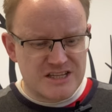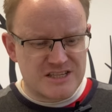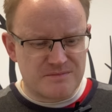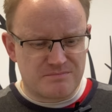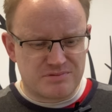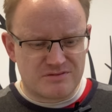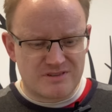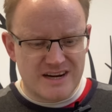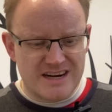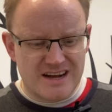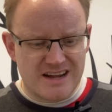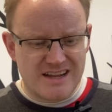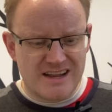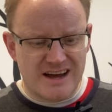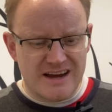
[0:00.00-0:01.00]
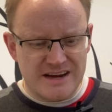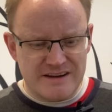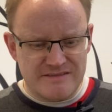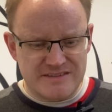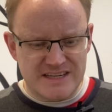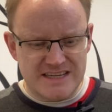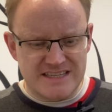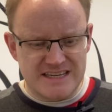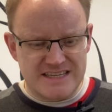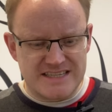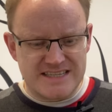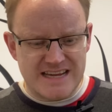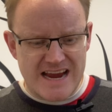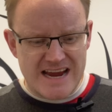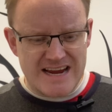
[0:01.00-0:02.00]
to bring our lives as a
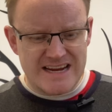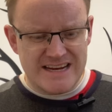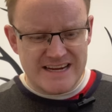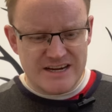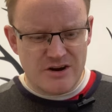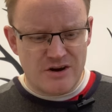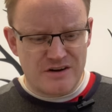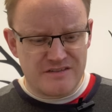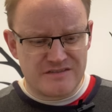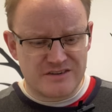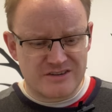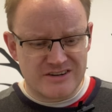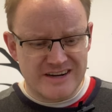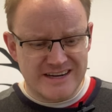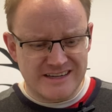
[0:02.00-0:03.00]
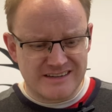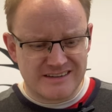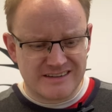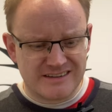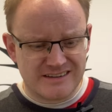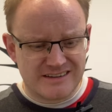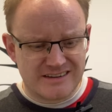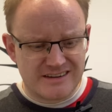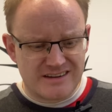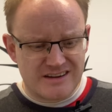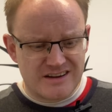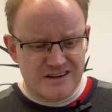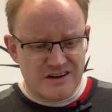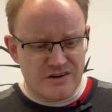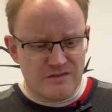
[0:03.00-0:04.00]
daily offering
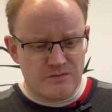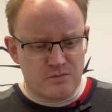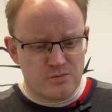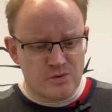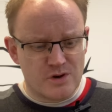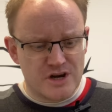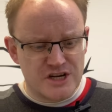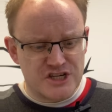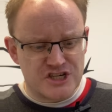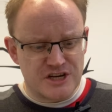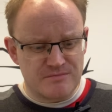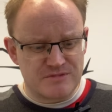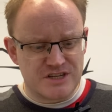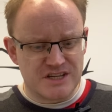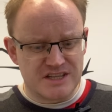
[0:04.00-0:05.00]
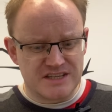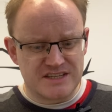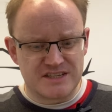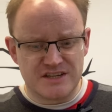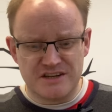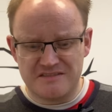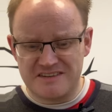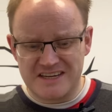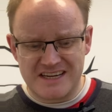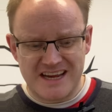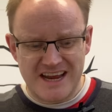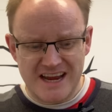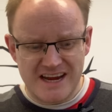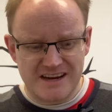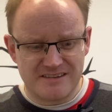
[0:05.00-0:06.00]
of worship to the servant
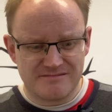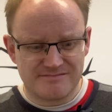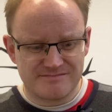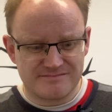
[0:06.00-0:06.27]
king.